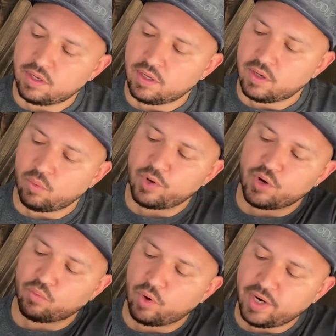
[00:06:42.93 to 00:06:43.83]
when
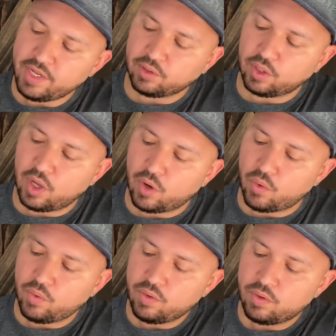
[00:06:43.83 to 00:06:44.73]
you're running
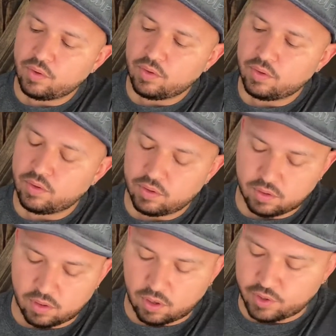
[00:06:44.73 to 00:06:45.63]
low
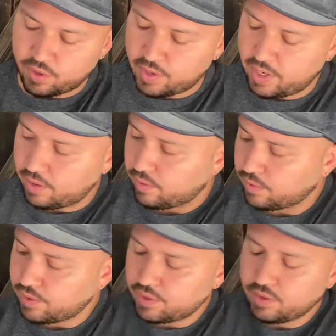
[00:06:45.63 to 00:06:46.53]
on your nails,